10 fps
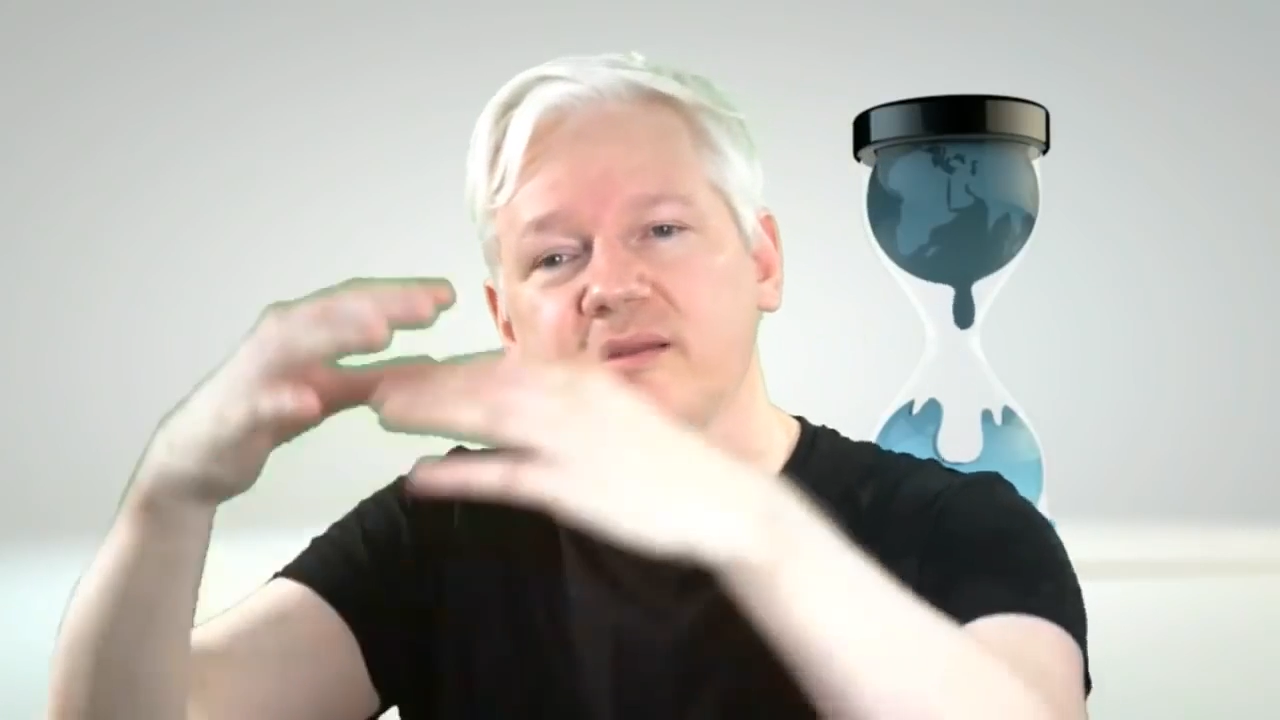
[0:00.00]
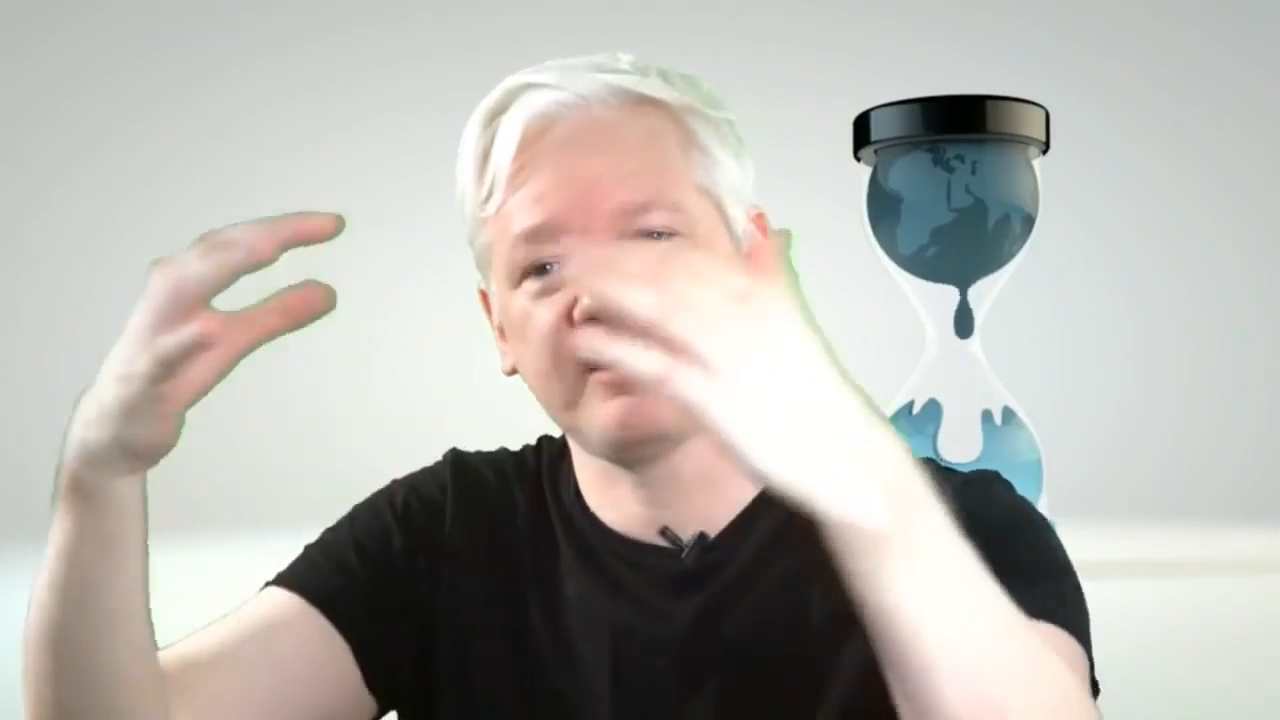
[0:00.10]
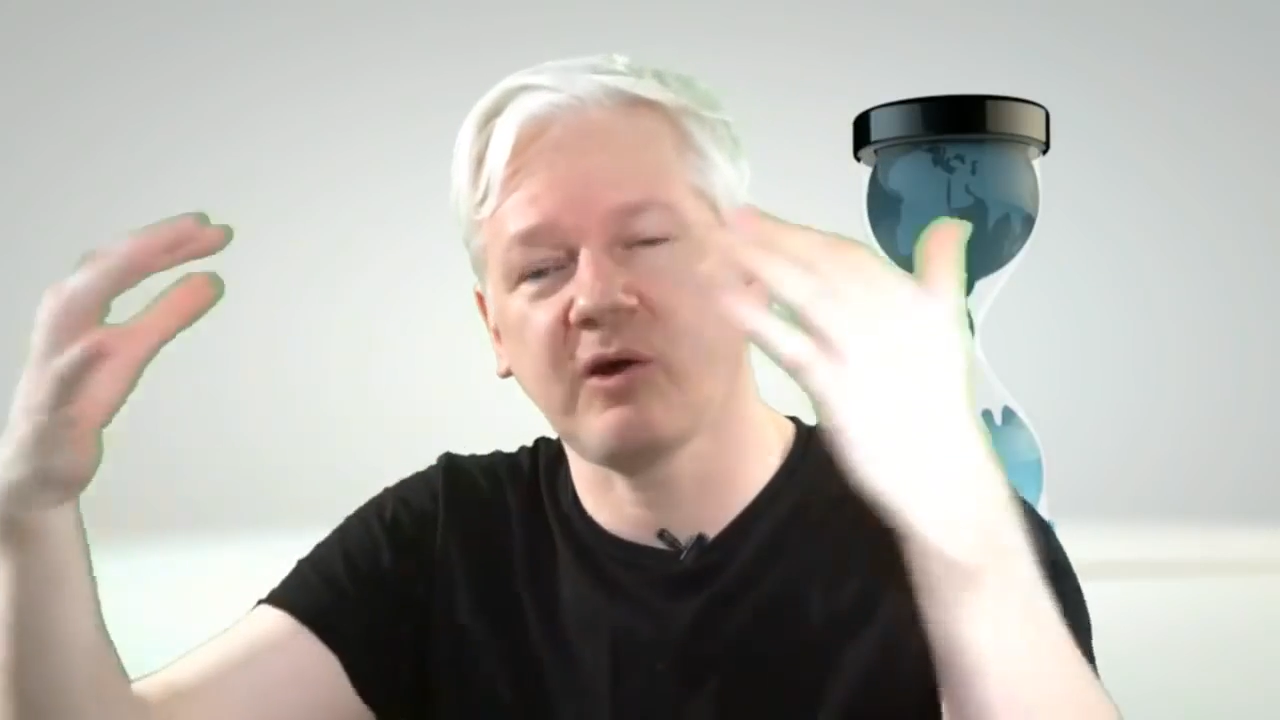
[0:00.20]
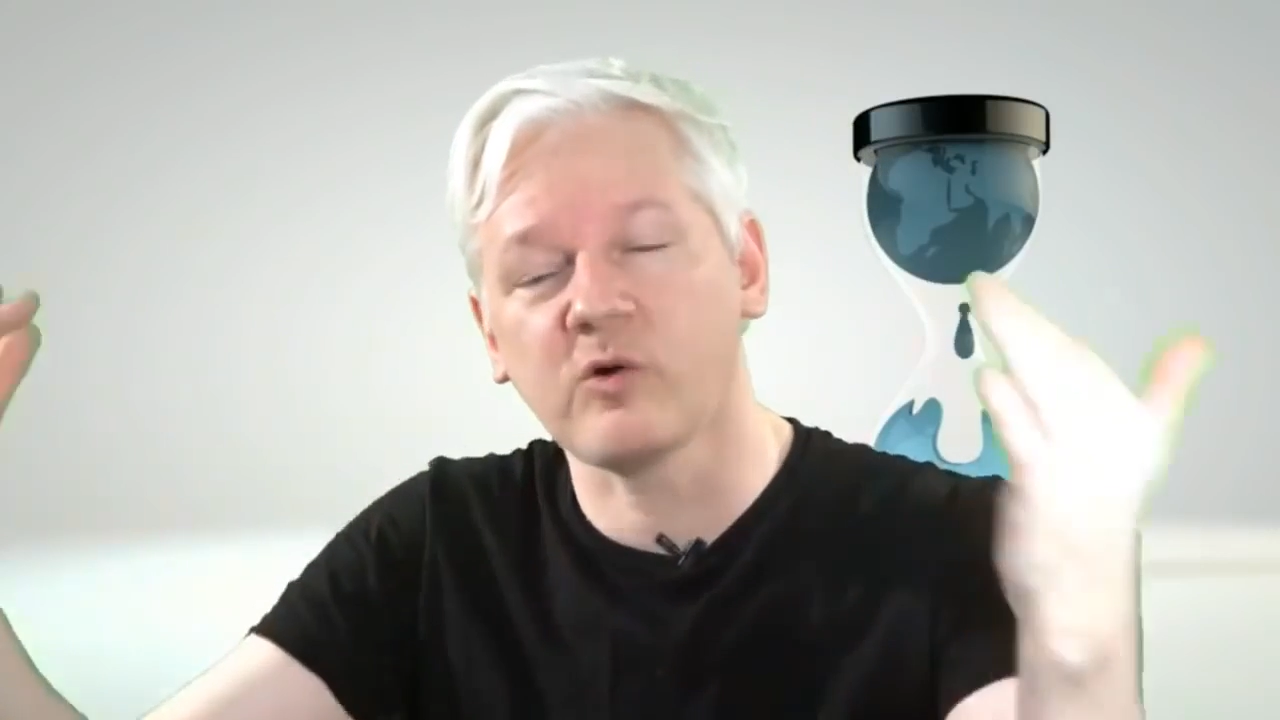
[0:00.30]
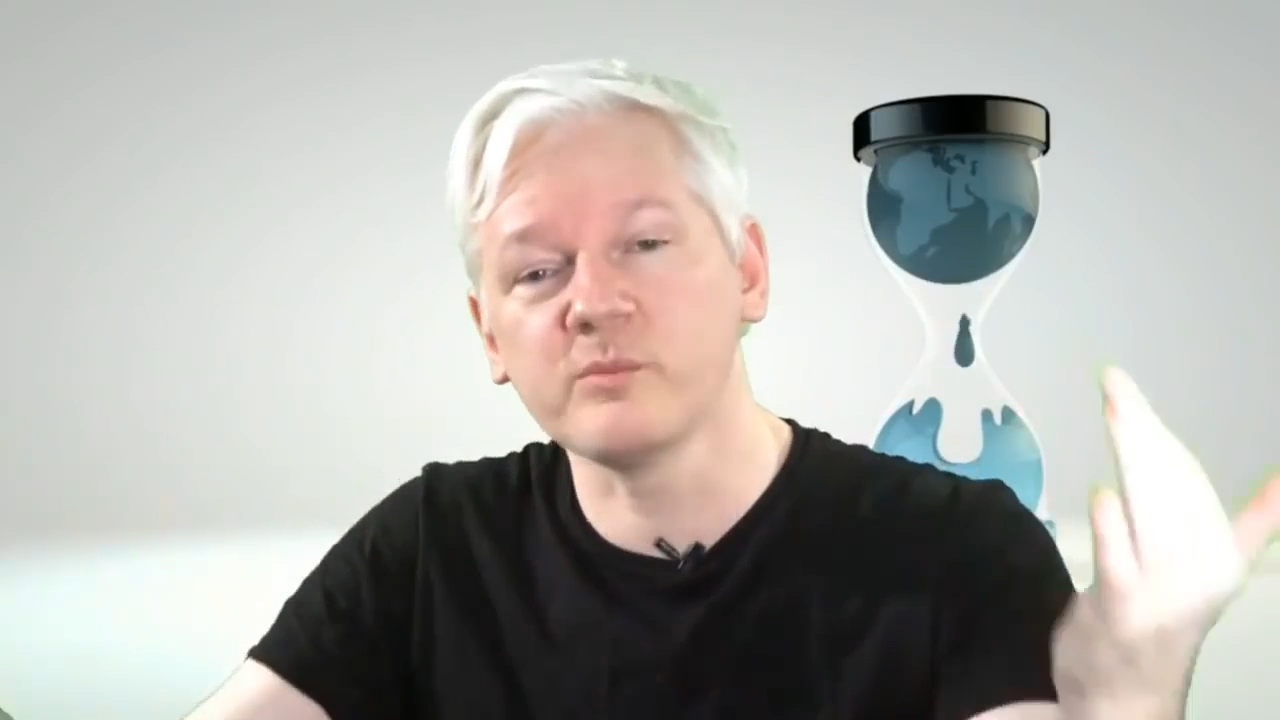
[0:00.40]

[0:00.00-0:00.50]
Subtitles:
the whole